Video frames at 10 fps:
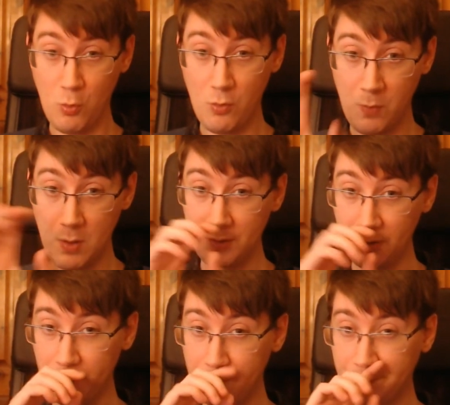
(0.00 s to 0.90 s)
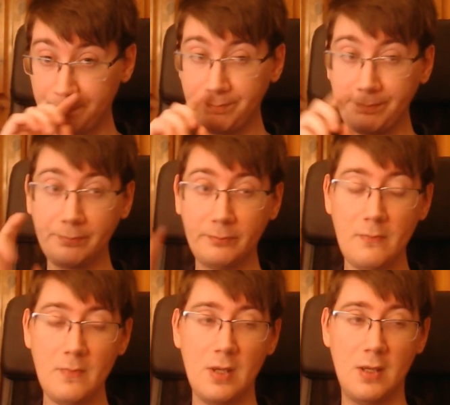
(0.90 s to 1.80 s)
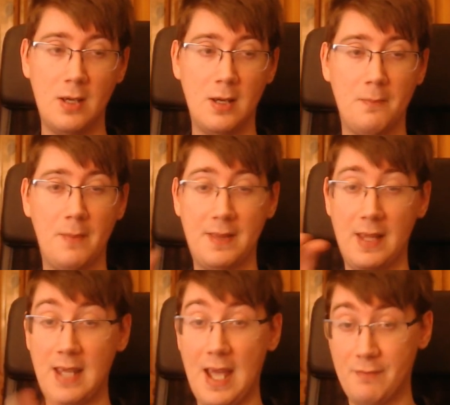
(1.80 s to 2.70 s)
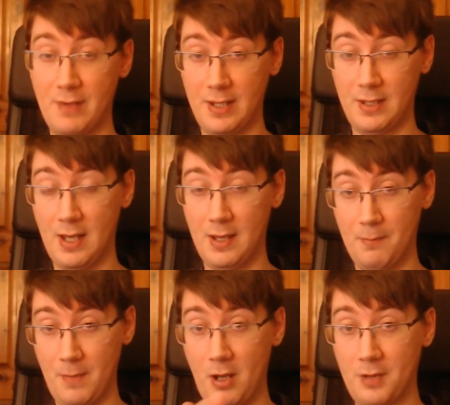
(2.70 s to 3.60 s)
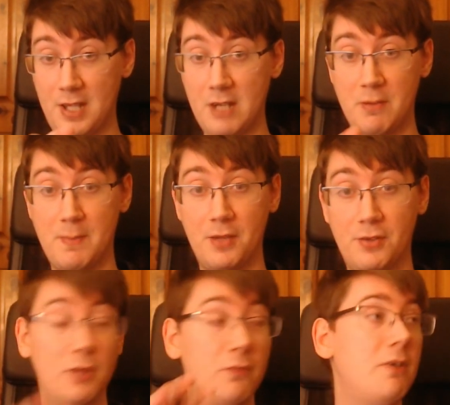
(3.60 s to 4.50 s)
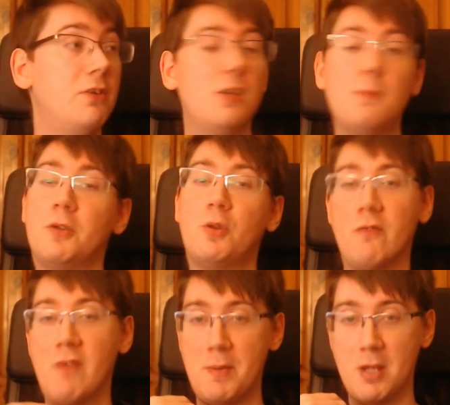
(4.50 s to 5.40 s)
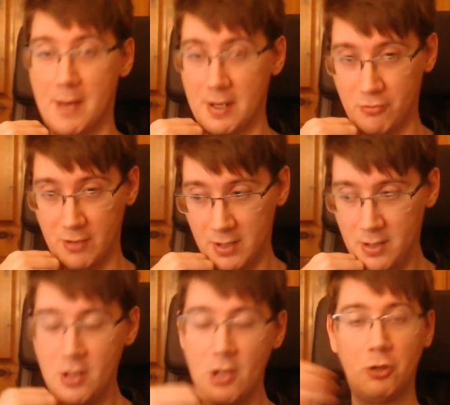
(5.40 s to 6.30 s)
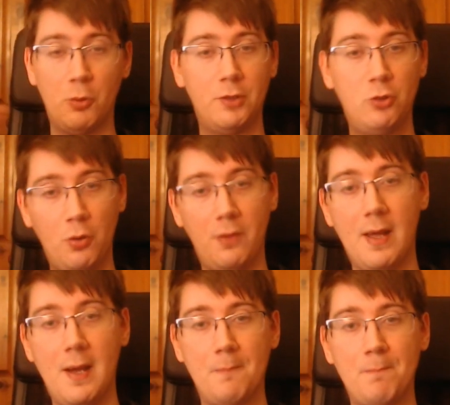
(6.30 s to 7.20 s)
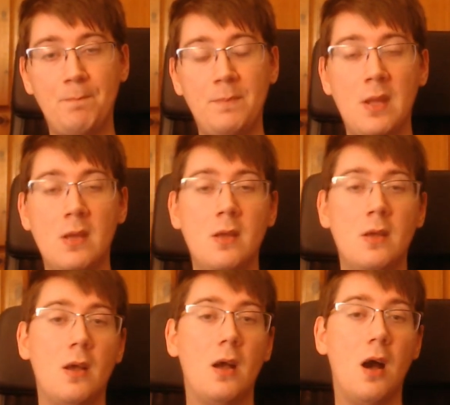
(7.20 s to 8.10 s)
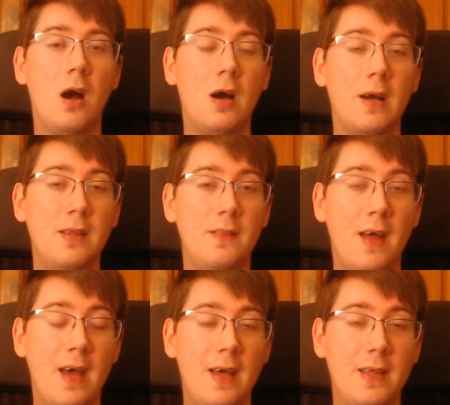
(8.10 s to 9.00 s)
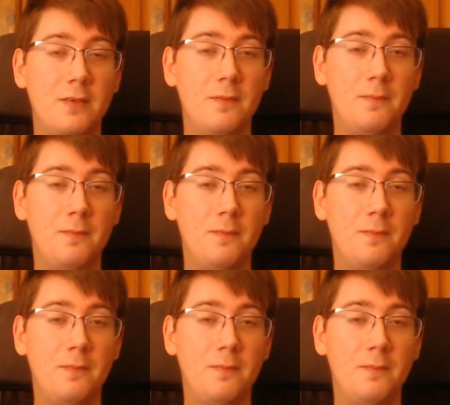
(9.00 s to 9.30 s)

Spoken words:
ones, and they have an artillery piece that is very similar to a Rapier battery. So I took that. I then